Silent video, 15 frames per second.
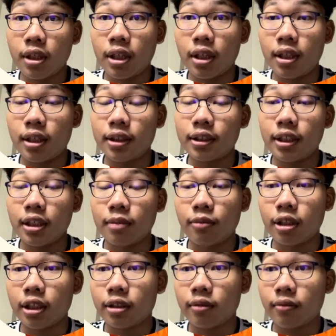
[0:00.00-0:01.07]

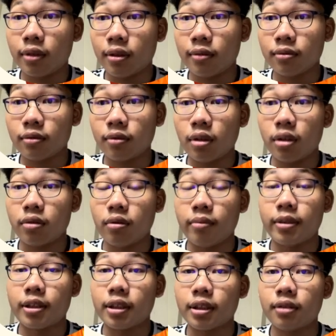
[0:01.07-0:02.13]
Assalamualaikum warahmatullahi
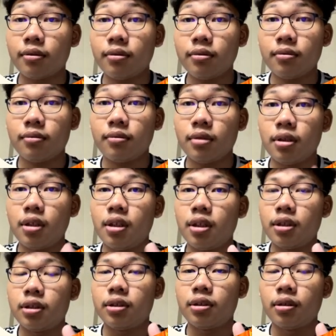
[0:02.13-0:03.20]
wabarakatuh.
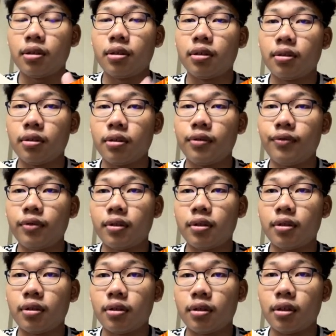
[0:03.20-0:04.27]
So
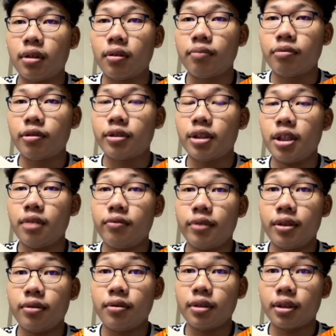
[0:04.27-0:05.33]
for our project,
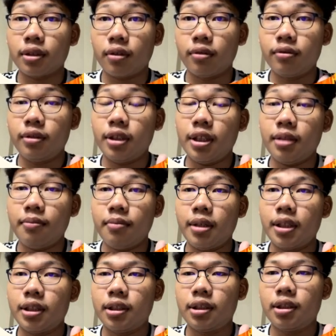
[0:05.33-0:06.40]
we use
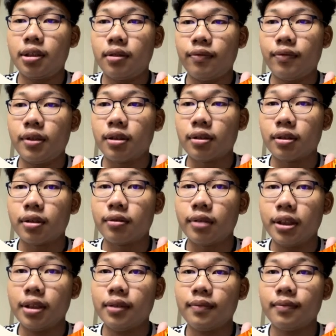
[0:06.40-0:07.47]
content-based
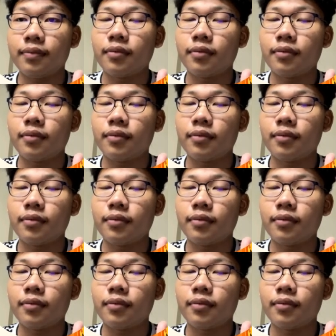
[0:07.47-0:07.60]
filtering.